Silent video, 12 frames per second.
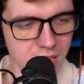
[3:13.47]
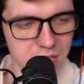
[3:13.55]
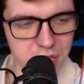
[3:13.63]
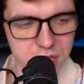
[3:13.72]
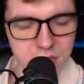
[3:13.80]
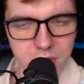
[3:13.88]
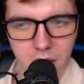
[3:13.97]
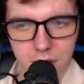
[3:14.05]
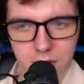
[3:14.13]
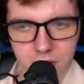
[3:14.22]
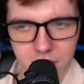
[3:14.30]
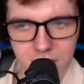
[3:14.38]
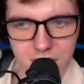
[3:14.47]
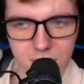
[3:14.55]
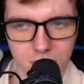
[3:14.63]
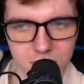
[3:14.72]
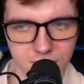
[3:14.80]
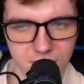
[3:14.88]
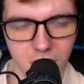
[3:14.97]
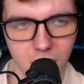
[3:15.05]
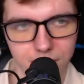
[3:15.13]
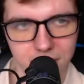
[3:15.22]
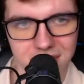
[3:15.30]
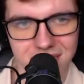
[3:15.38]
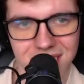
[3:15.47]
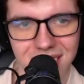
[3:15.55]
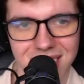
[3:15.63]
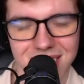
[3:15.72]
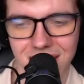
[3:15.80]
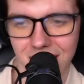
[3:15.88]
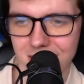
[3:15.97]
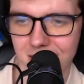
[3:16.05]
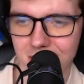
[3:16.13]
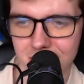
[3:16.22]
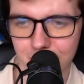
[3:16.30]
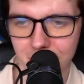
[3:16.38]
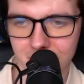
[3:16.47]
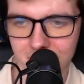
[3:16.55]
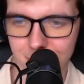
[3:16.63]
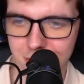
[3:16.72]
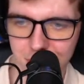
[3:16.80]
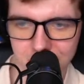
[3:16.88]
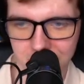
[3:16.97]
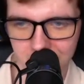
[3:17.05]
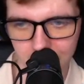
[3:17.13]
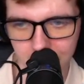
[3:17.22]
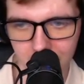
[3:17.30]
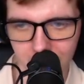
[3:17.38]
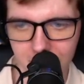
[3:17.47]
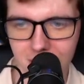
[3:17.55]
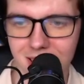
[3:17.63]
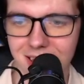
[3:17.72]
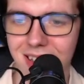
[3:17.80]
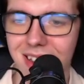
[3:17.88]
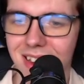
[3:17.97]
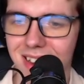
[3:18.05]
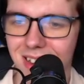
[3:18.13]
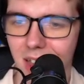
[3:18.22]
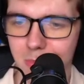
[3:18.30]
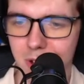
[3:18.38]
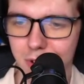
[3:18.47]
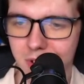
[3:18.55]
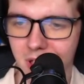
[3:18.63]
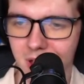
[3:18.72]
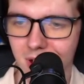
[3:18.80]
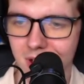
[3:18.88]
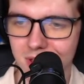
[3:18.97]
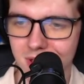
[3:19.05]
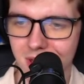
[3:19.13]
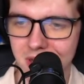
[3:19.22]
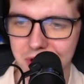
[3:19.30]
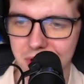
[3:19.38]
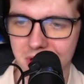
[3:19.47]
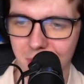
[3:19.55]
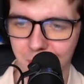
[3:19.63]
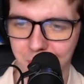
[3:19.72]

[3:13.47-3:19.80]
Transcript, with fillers: Just other sorts of coffees inside this mug. I'm just using the mug. I'm not drinking Costa, actually.